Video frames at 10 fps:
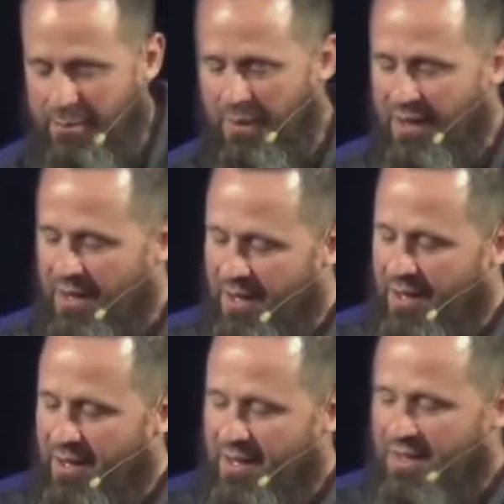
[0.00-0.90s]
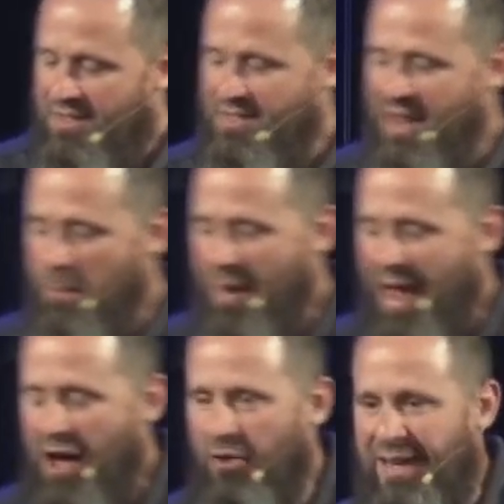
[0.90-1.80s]
time,
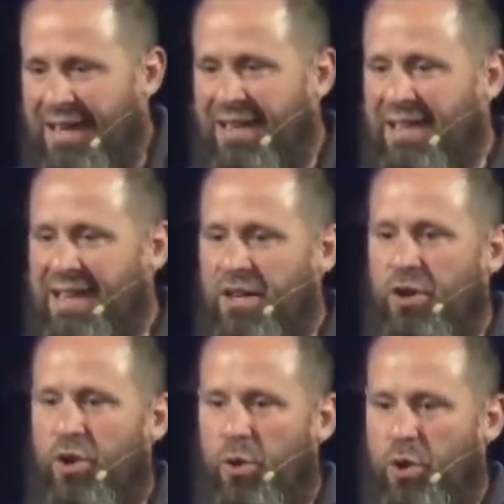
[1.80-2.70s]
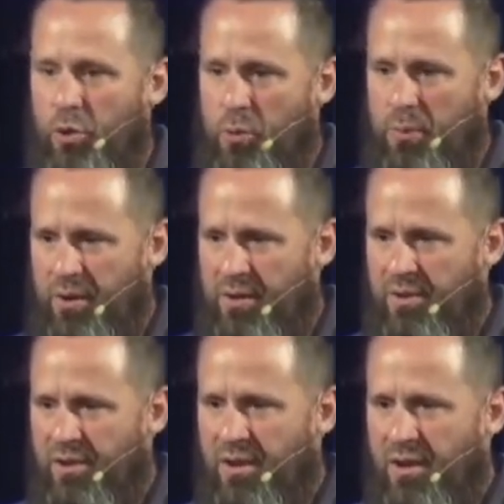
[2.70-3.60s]
step out and lead a group,
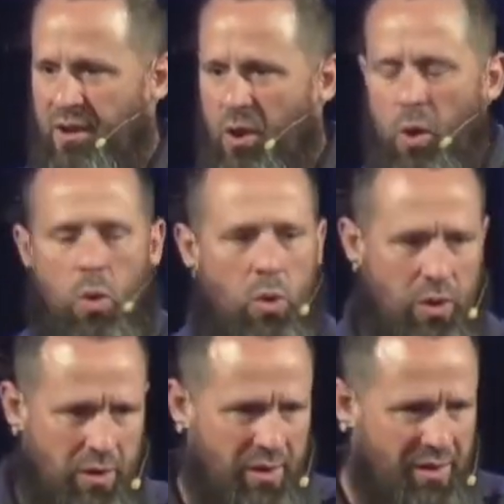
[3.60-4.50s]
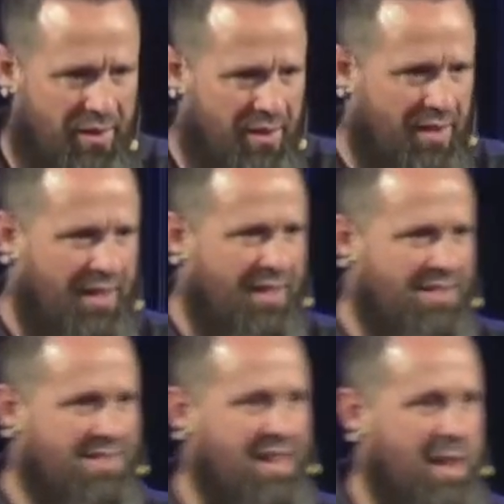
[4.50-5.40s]
or
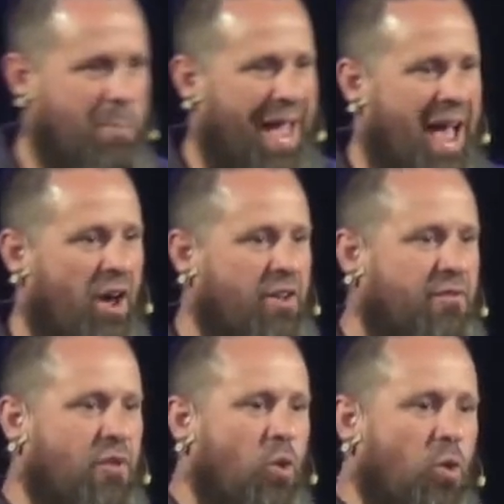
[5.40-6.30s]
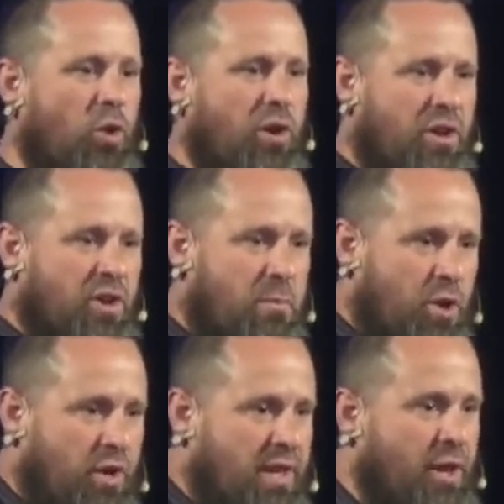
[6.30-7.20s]
step out of your
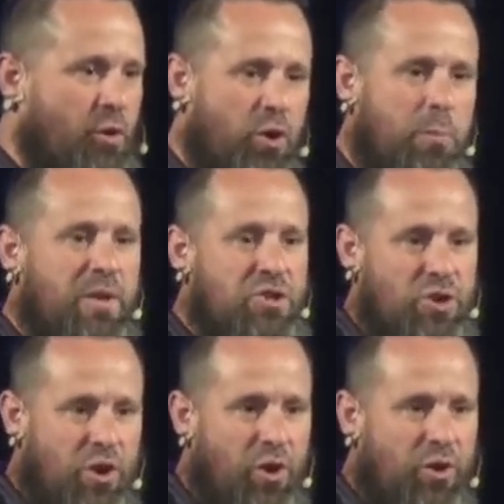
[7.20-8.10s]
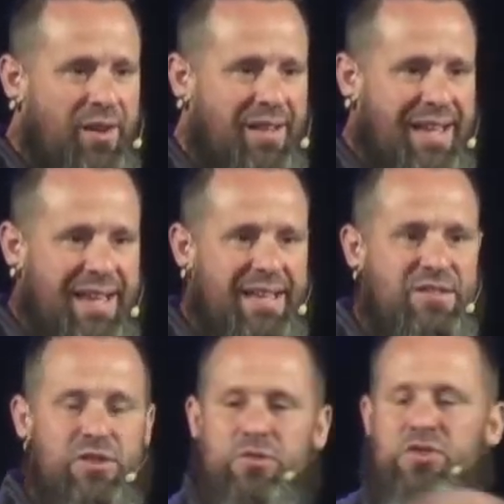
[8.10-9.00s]
community group that you're
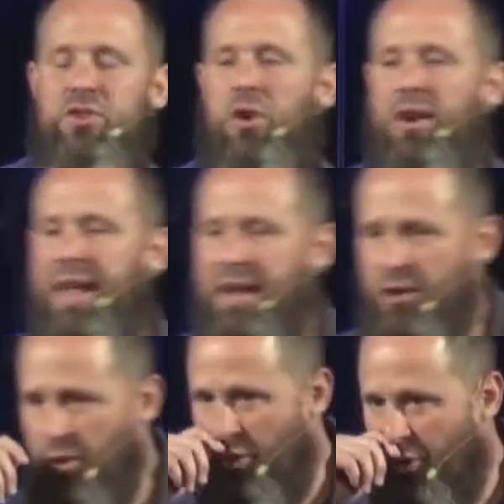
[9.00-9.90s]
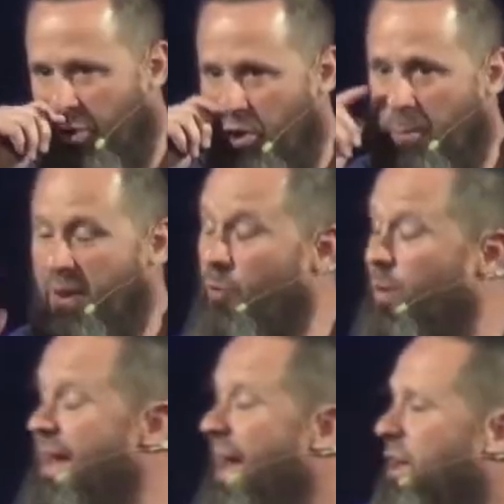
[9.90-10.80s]
currently in to start a new
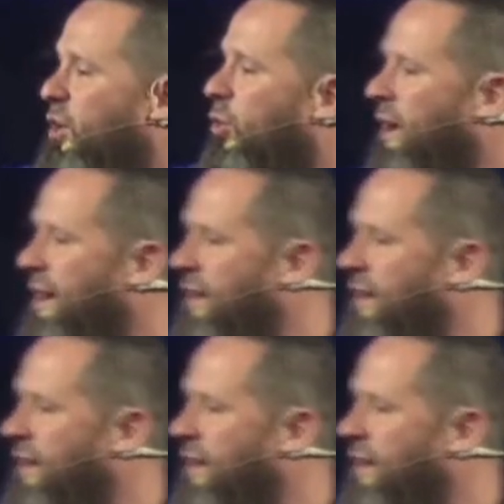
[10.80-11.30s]
group. And we got